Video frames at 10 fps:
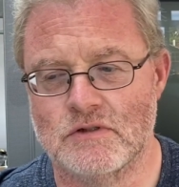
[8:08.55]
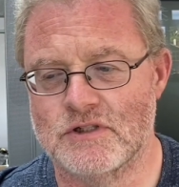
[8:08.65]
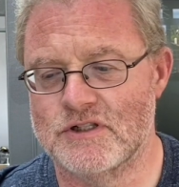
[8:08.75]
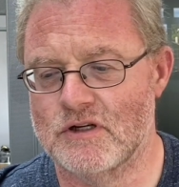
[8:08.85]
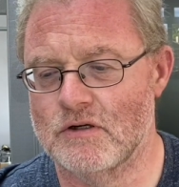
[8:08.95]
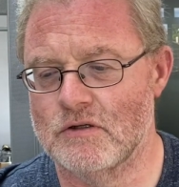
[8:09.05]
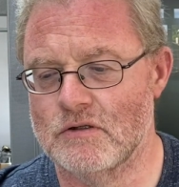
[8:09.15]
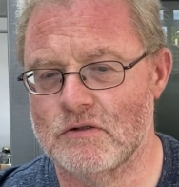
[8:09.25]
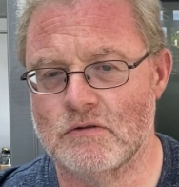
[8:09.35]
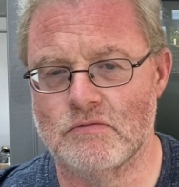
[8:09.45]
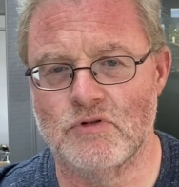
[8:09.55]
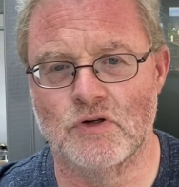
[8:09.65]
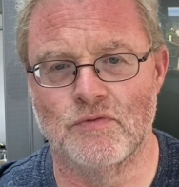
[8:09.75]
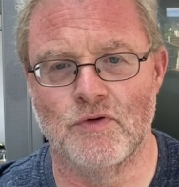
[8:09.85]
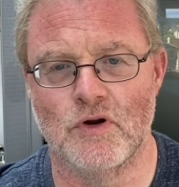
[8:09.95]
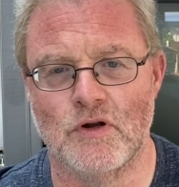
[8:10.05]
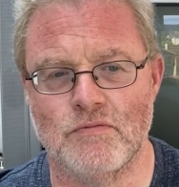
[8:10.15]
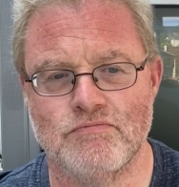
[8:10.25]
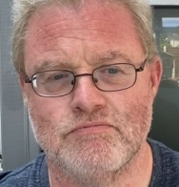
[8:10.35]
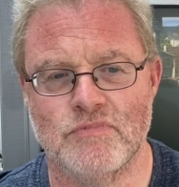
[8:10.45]
So the
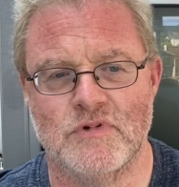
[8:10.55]
overall